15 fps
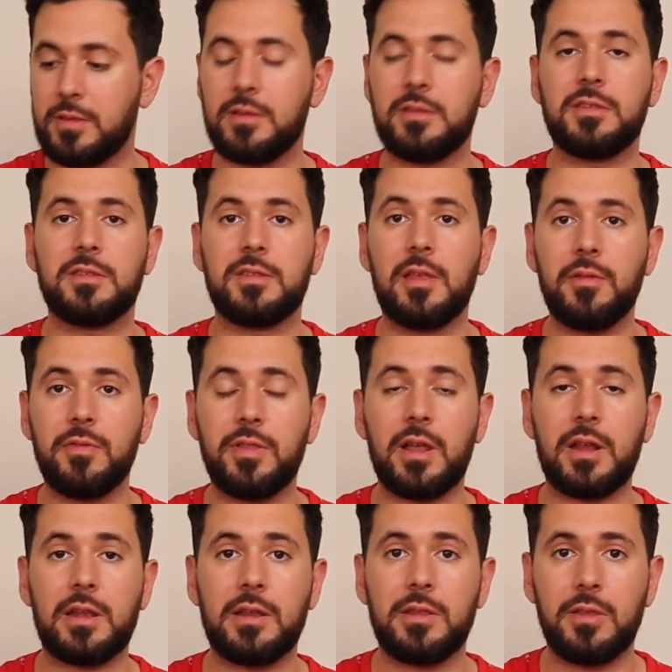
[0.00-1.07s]
This is
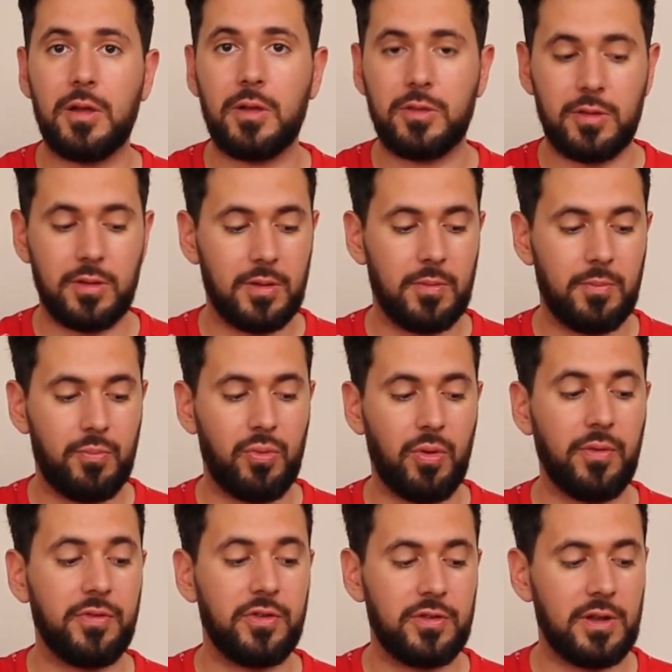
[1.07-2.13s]
definitely not
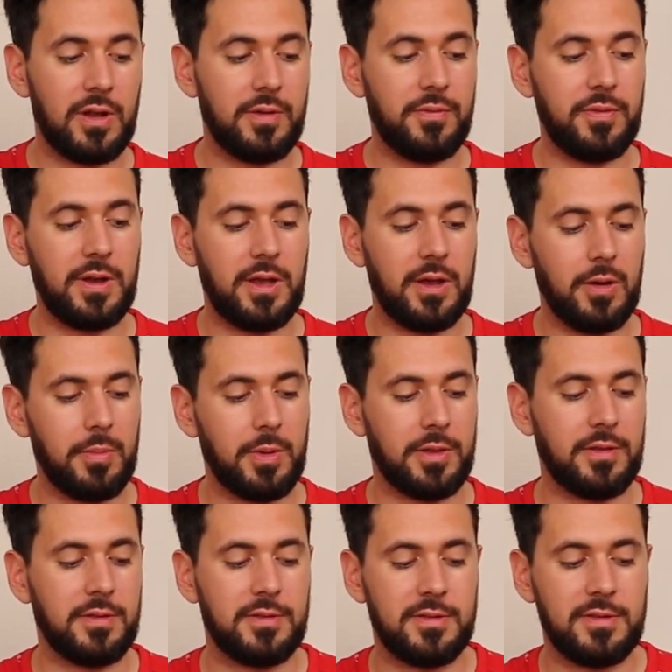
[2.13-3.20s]
professional video,
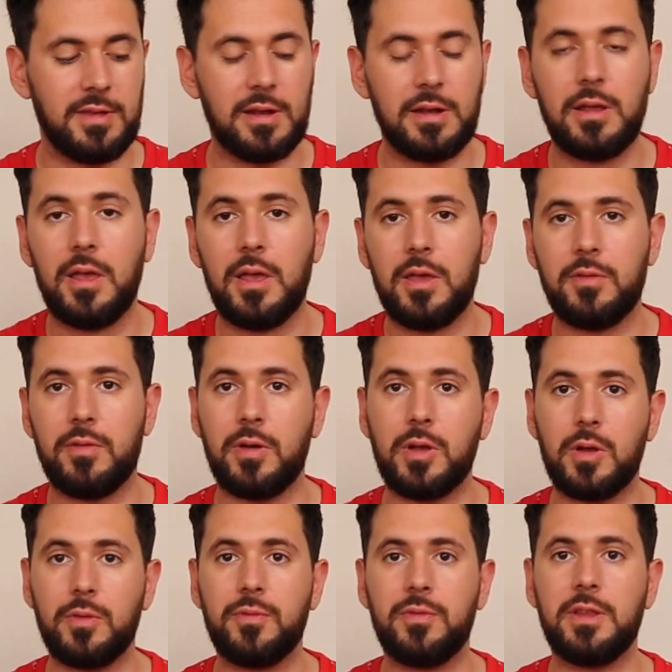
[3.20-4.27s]
but it's still very
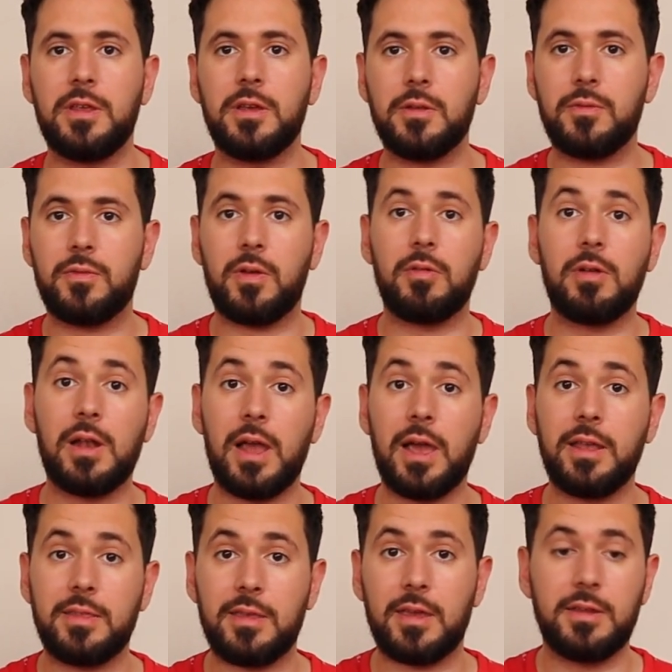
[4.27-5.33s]
convenient, very
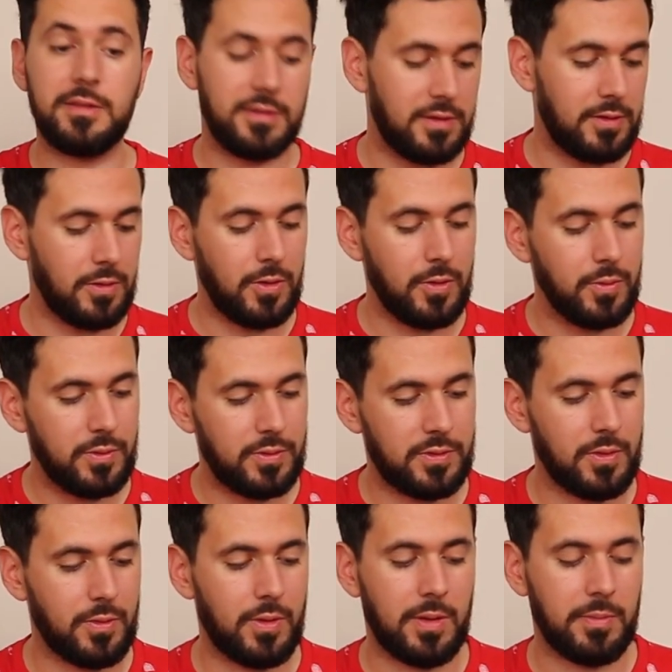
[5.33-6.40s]
light and easy to use,
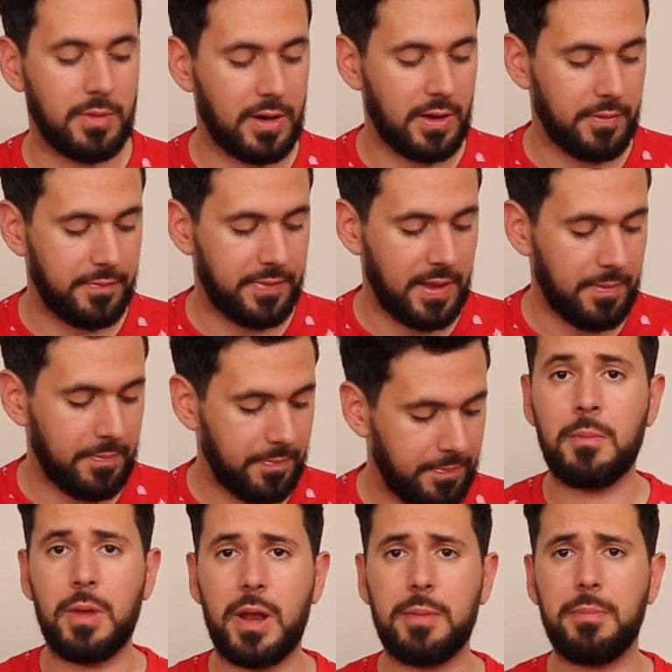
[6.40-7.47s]
so I'm glad of them.
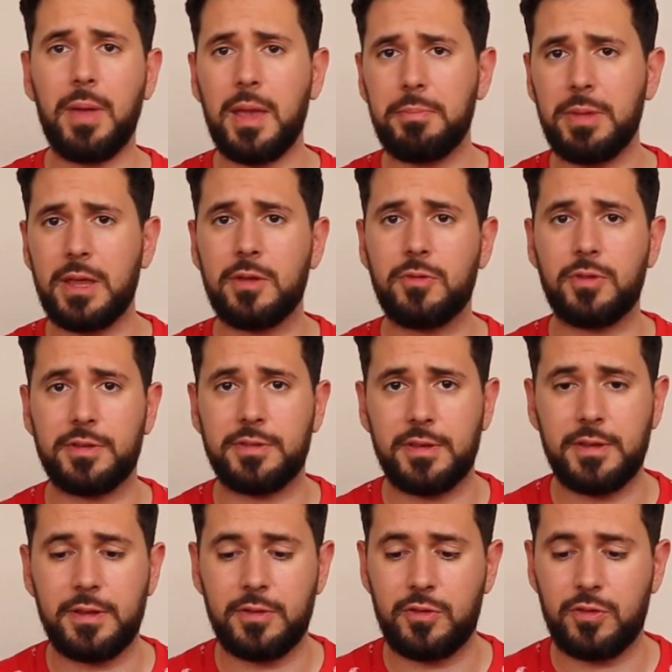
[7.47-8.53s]
But I may be
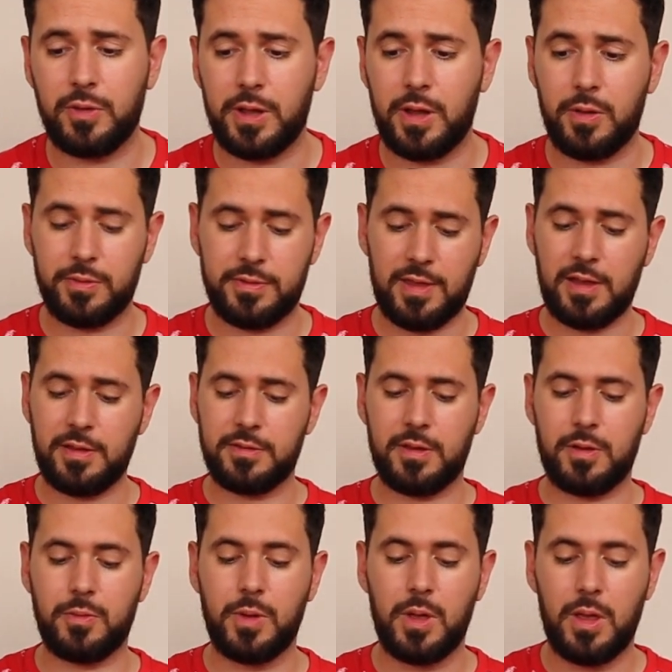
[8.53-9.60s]
interested in shooting outside,
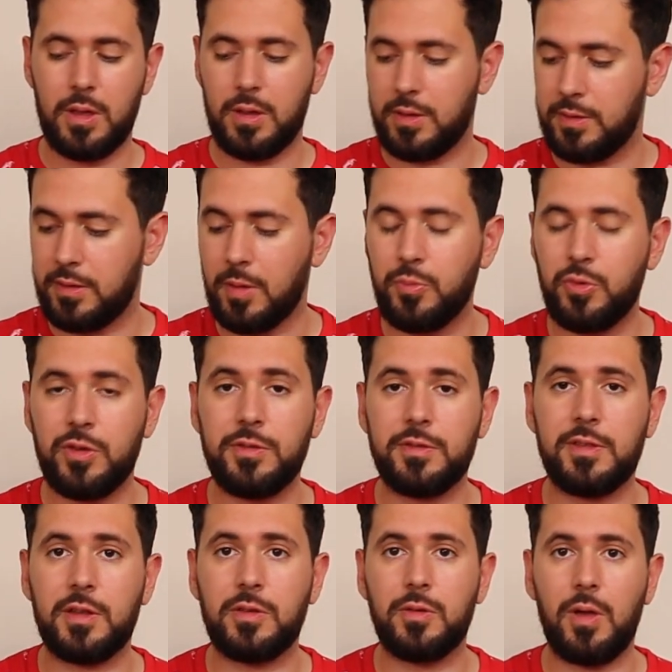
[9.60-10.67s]
so the options
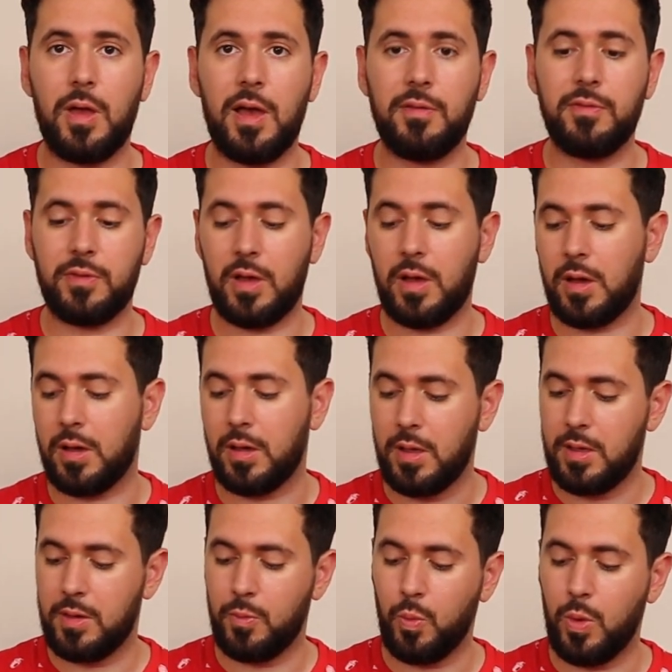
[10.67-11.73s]
that you have are:
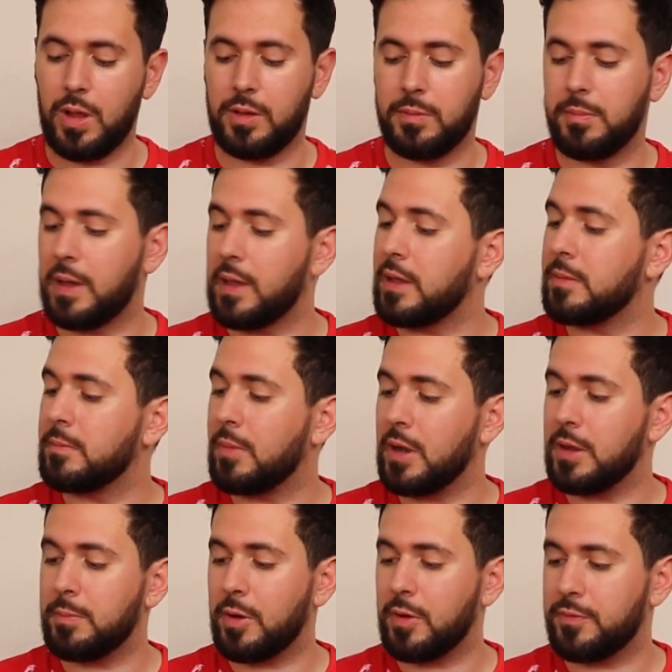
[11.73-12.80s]
one, buying
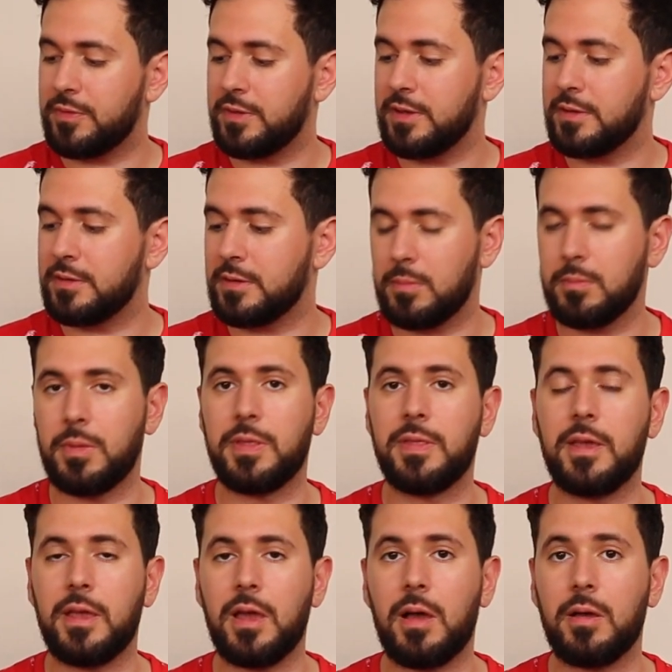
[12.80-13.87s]
multiple of these, but
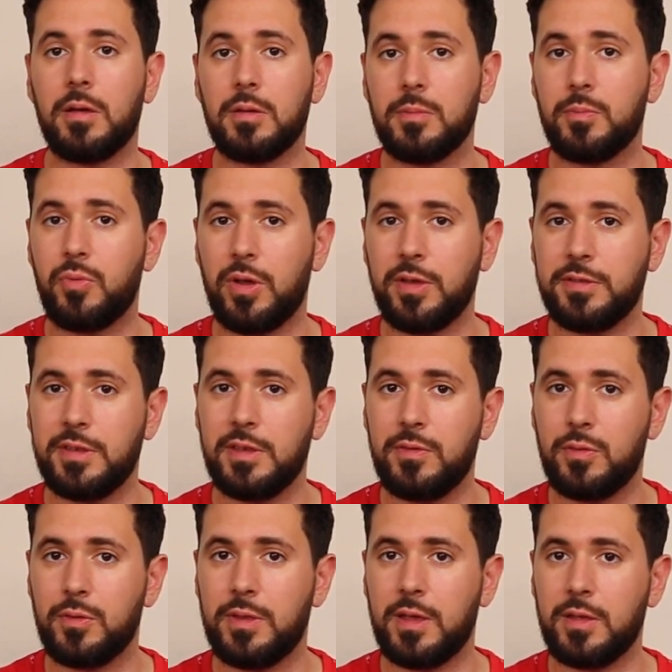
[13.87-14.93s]
they are pricey
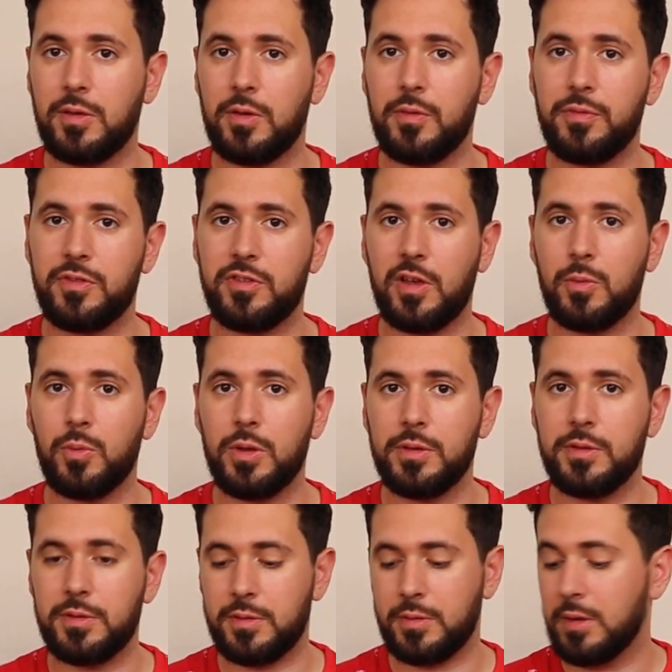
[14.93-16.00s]
if you take the official
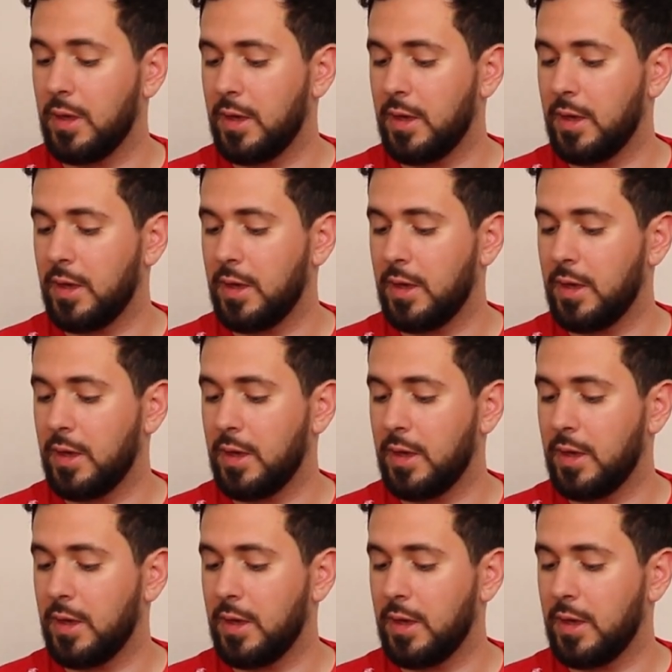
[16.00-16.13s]
ones.